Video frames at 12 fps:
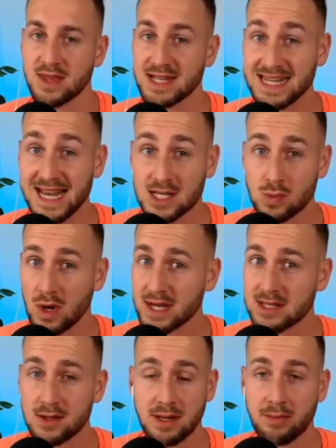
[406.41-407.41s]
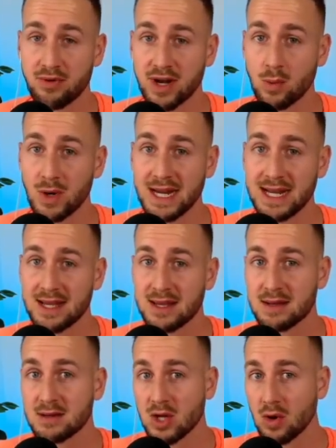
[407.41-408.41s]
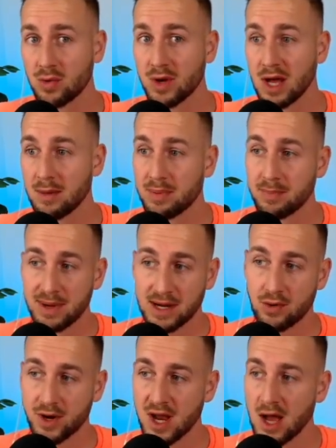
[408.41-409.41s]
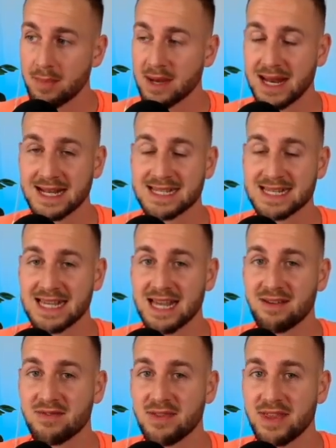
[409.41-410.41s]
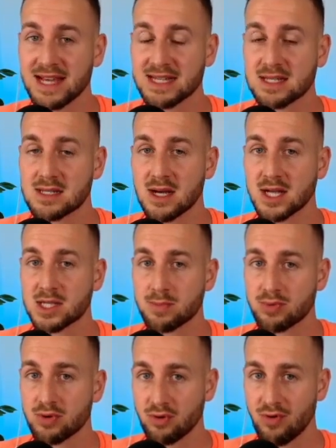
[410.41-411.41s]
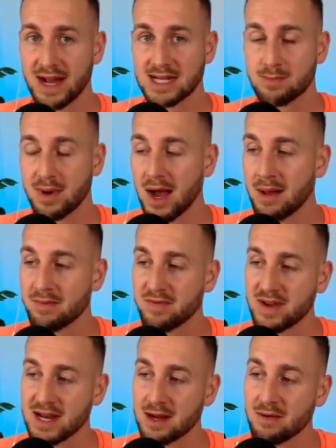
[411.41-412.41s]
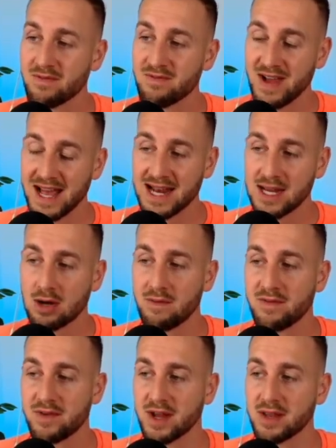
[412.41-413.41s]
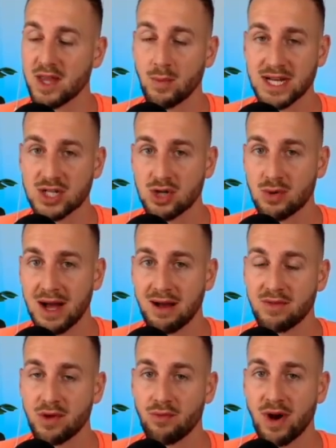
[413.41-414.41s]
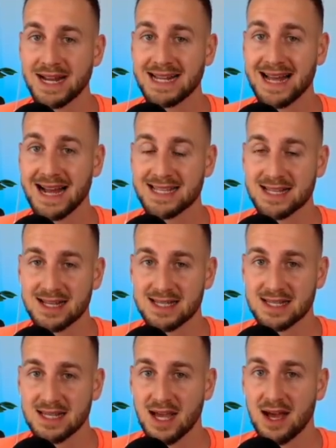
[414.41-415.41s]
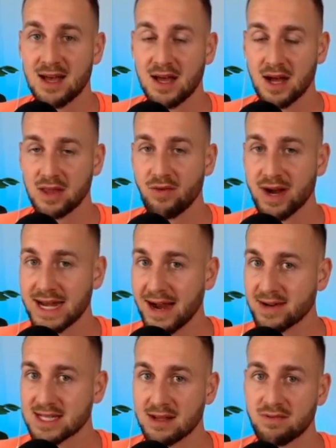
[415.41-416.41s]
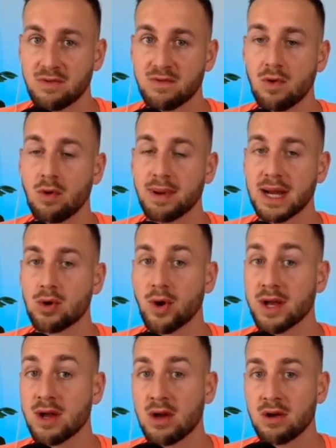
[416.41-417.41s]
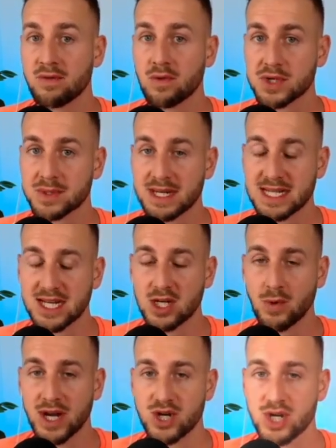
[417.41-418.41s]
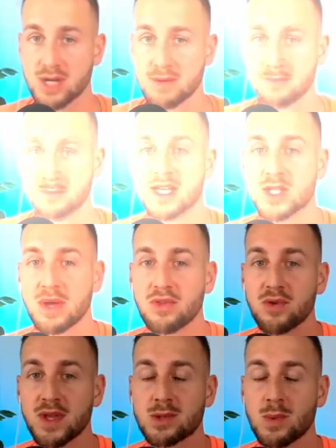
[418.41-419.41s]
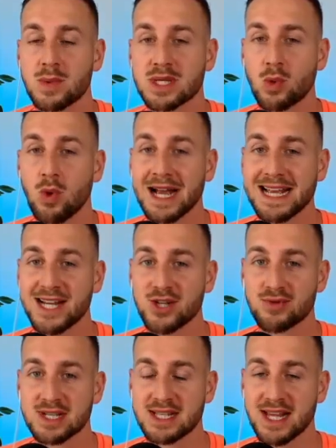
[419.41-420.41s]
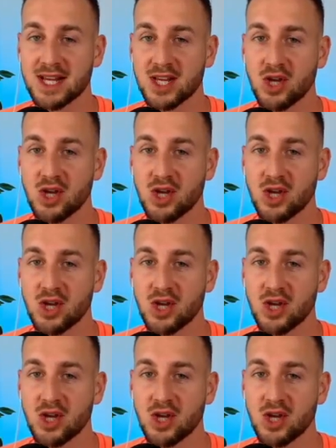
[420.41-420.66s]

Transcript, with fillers: The DXY is looking pretty weak. Gold up, Bitcoin up. Let's see if this does progress. But I am feeling fairly confident that we do have the right catalysts here and the right narrative for Bitcoin for some continuation. So I thought this one was quite interesting.